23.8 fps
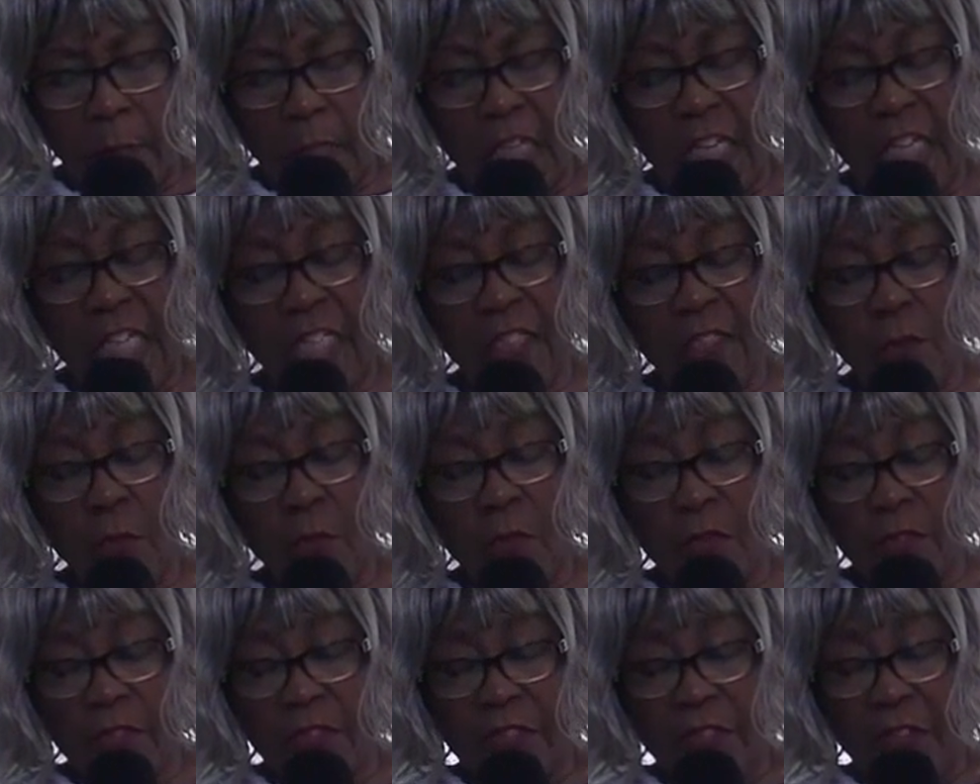
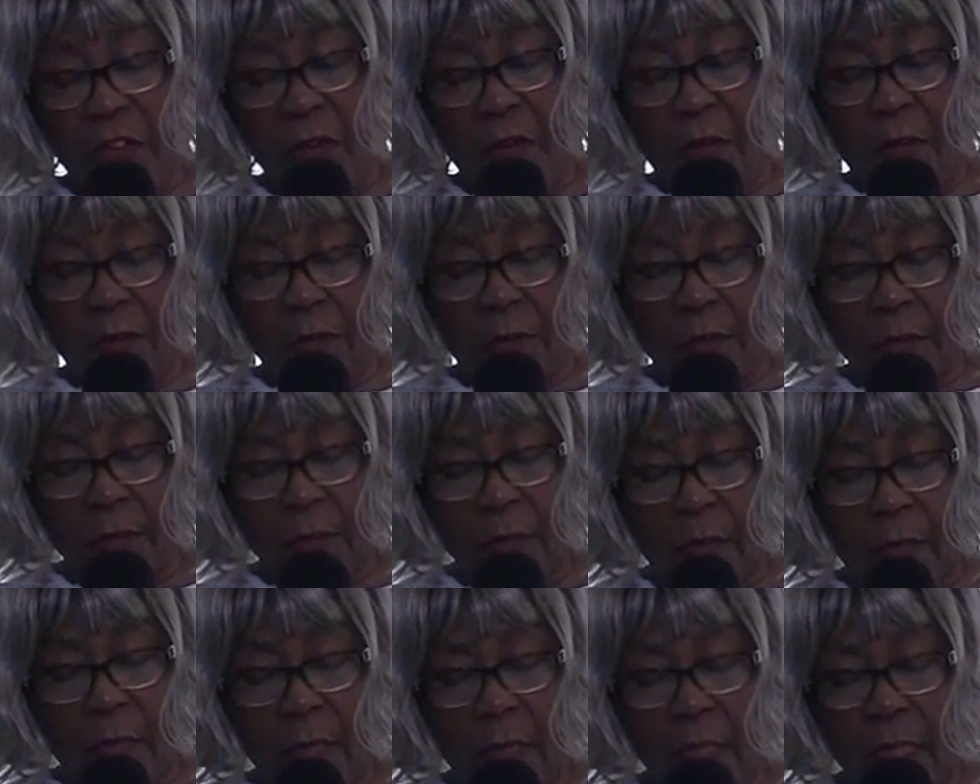Israel thought
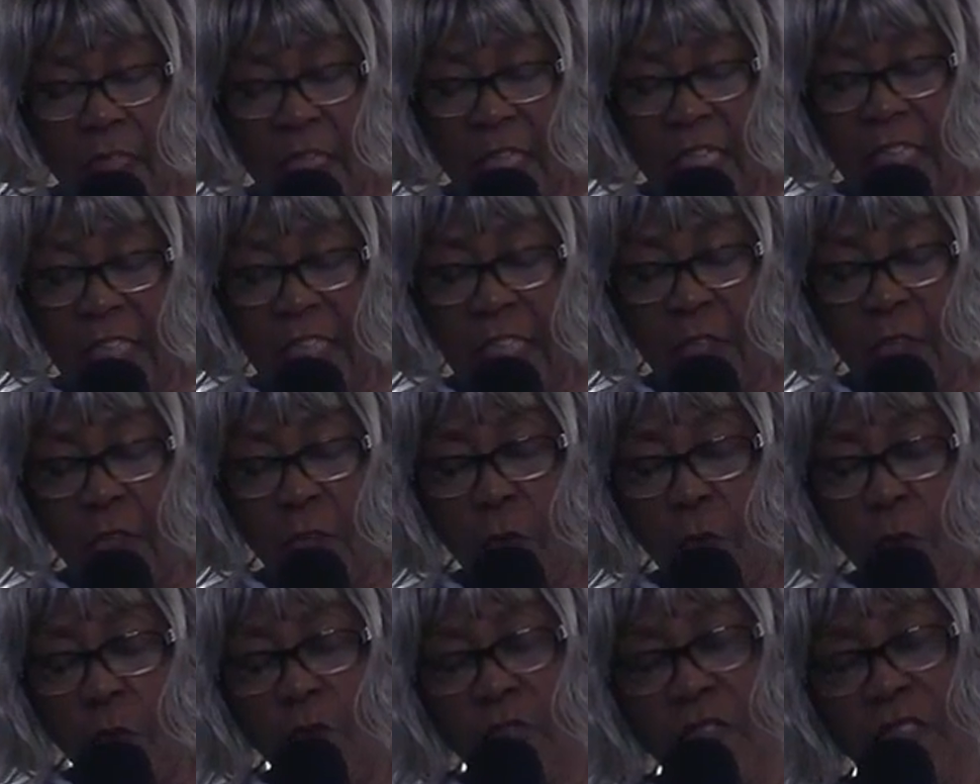they could
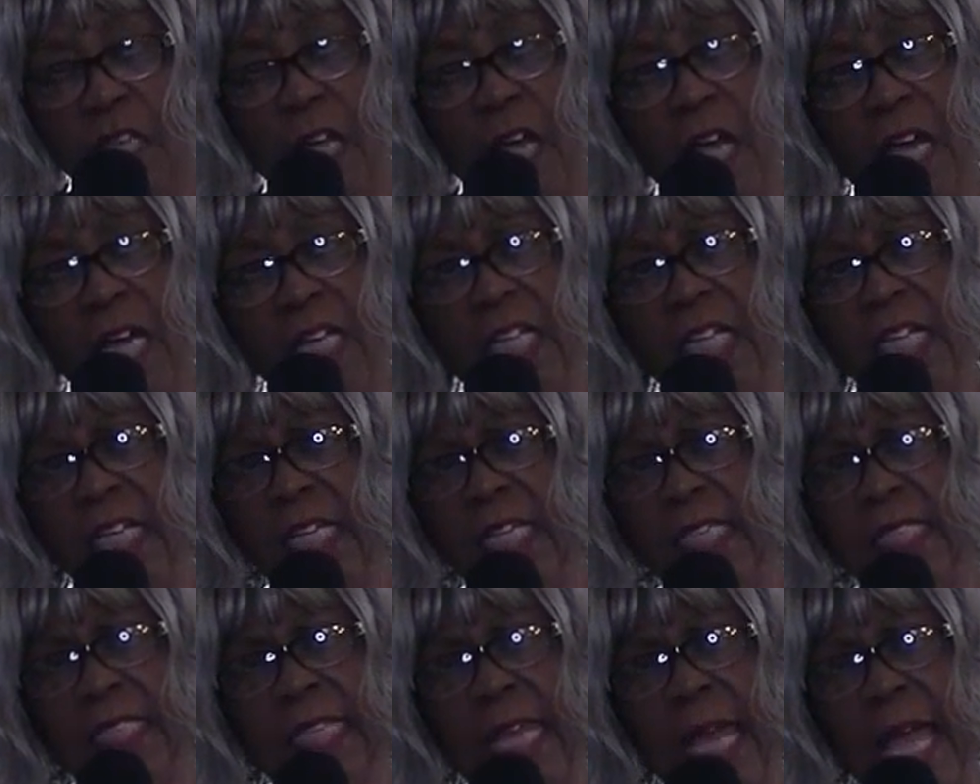use God
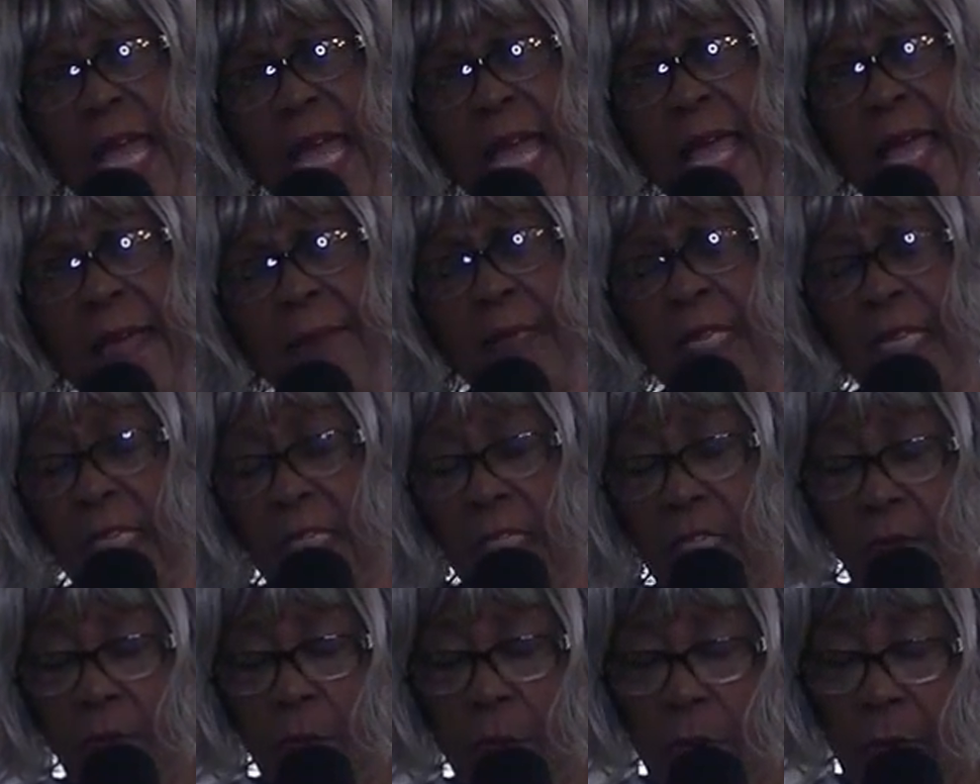anytime,
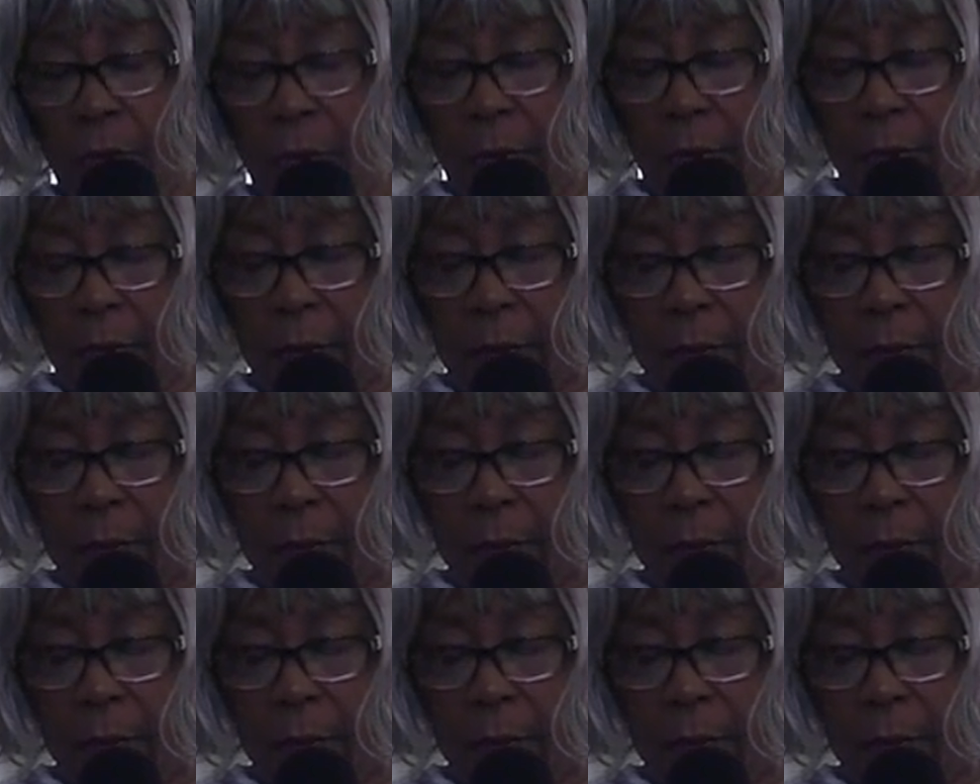anywhere,